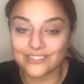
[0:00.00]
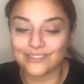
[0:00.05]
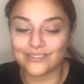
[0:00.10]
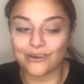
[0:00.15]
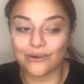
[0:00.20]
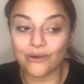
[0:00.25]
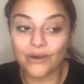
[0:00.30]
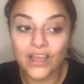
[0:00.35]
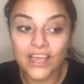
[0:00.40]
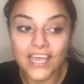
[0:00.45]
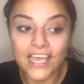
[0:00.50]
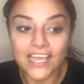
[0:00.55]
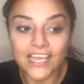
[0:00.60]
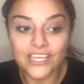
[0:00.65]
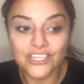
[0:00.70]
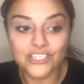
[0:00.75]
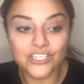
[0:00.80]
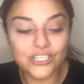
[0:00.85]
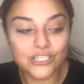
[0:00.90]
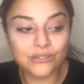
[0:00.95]
So
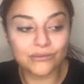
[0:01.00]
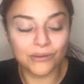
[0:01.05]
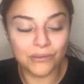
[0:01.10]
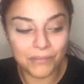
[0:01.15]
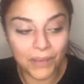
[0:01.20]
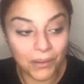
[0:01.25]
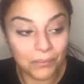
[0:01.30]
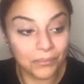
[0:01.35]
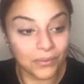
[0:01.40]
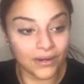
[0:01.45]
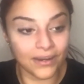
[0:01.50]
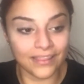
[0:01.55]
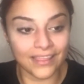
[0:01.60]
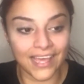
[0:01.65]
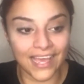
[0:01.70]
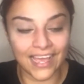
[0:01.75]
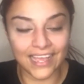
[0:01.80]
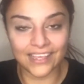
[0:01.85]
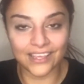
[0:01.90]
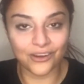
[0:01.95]
just remember
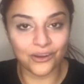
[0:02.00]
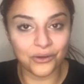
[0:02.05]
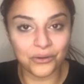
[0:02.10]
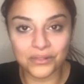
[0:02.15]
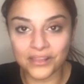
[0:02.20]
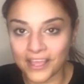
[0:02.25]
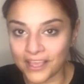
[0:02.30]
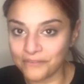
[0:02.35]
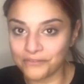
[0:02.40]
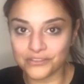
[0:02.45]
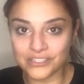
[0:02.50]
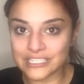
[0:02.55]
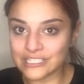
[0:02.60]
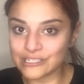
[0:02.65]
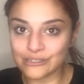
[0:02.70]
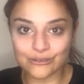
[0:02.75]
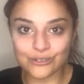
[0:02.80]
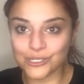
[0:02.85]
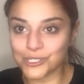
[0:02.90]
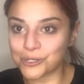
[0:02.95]
that, you know, life is
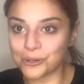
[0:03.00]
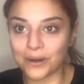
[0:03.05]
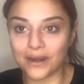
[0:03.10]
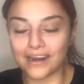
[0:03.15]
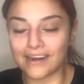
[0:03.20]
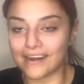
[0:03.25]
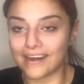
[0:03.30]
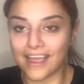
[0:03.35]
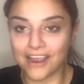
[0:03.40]
too short.